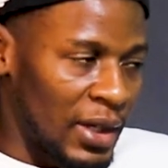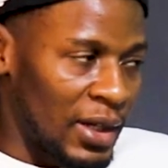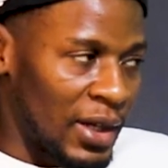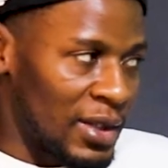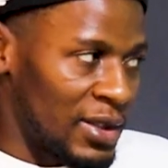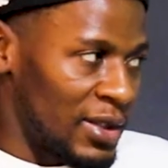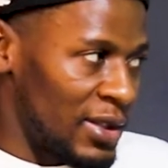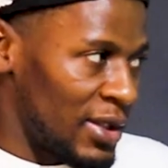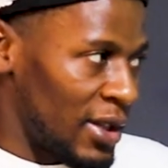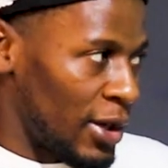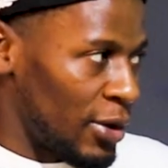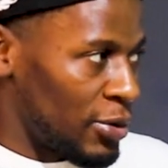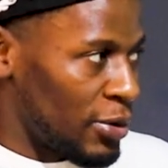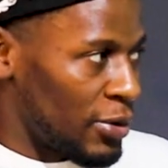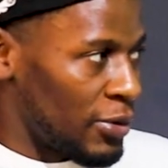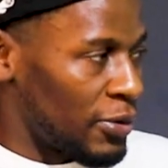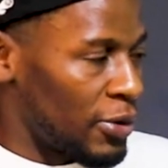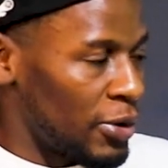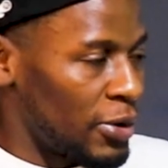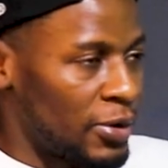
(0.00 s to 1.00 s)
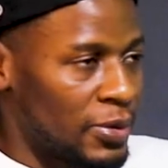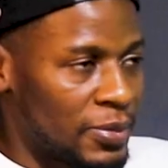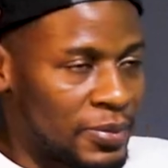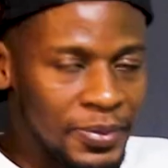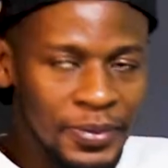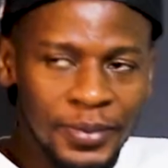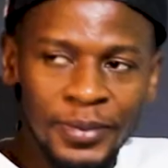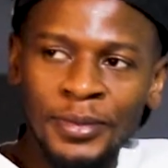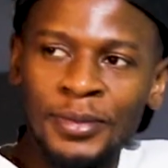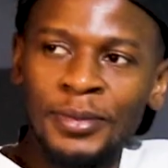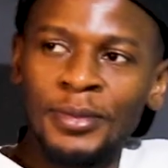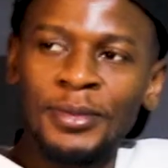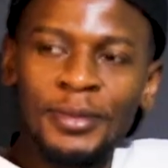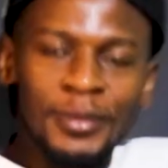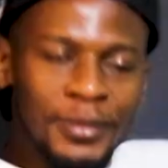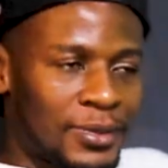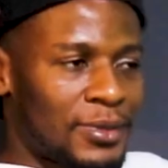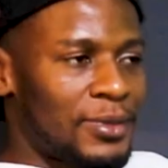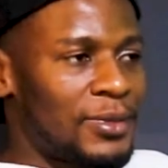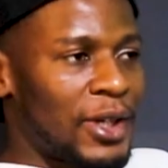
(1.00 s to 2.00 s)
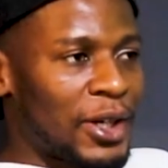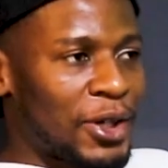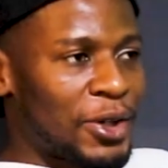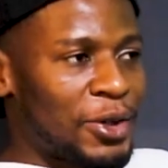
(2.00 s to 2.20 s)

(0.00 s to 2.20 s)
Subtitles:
artist that will do it for you. Thank